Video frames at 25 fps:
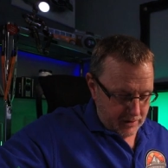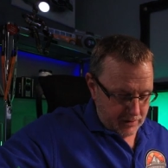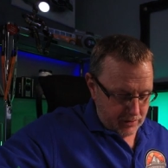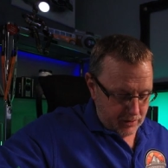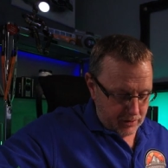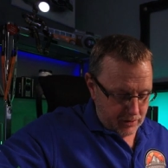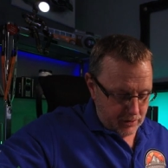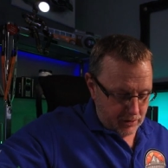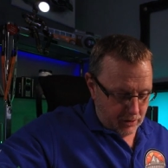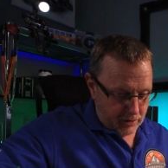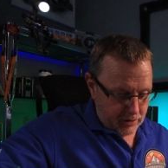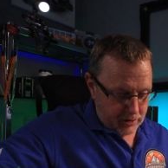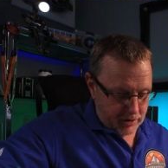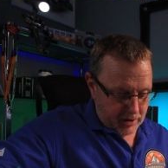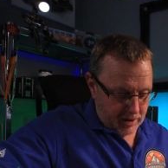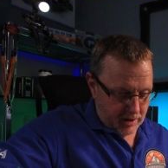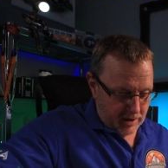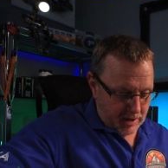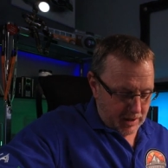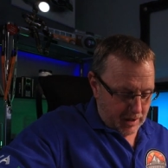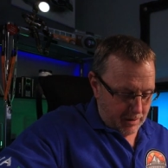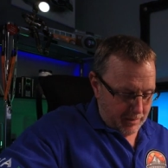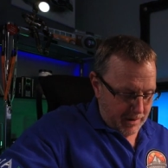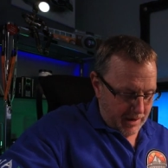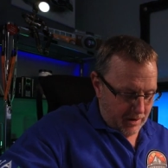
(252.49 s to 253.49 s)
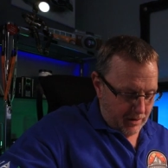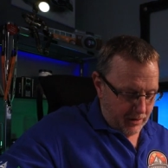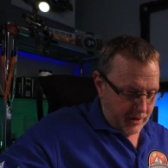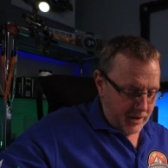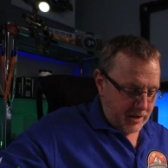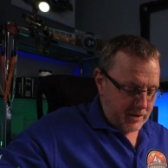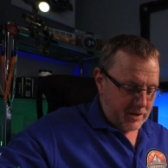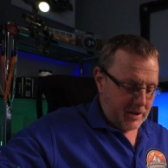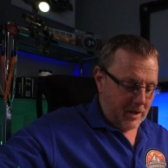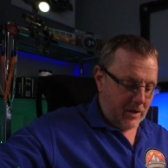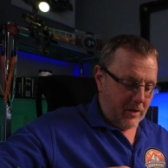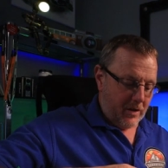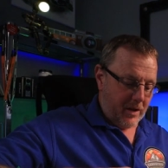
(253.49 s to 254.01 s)
So it's not just going to come out
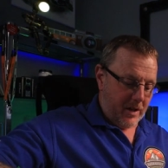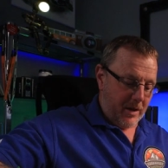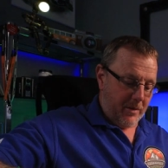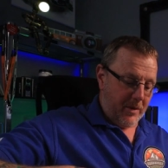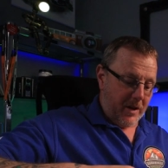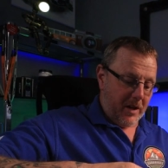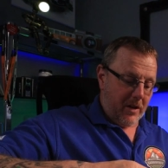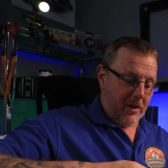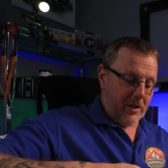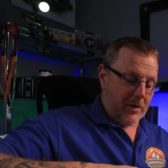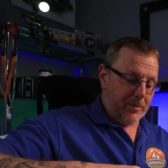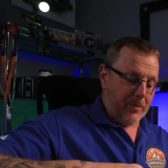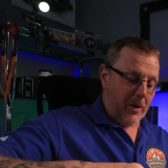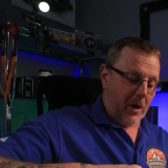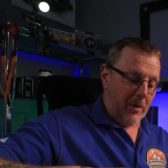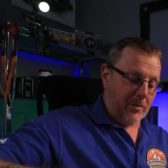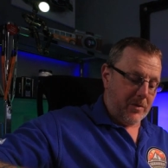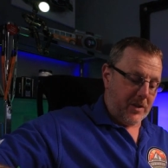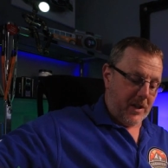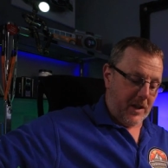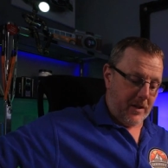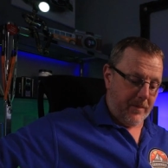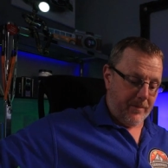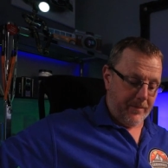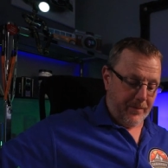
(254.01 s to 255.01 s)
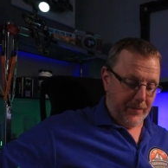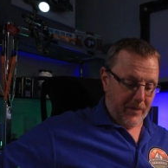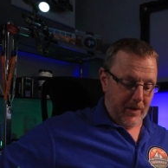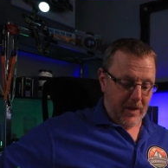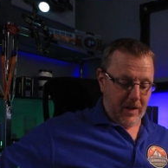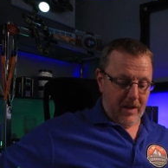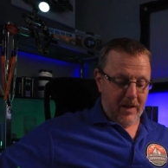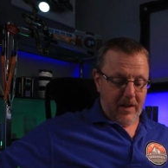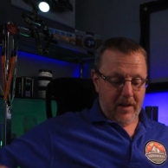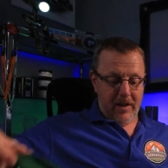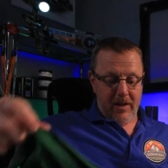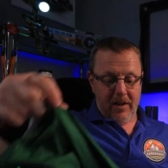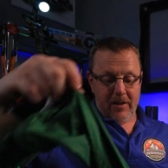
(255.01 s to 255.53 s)
on its own. There we go, it's popped in.
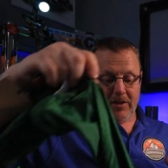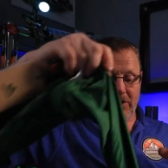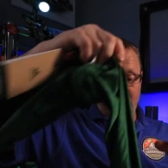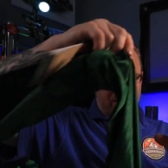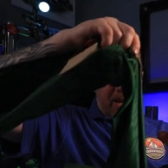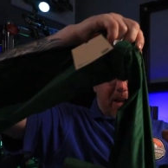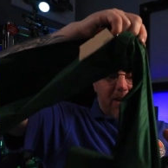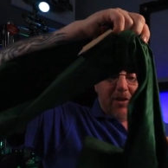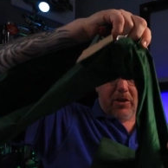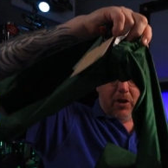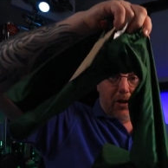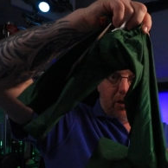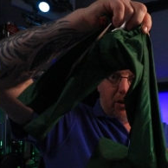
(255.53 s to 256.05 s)
So it is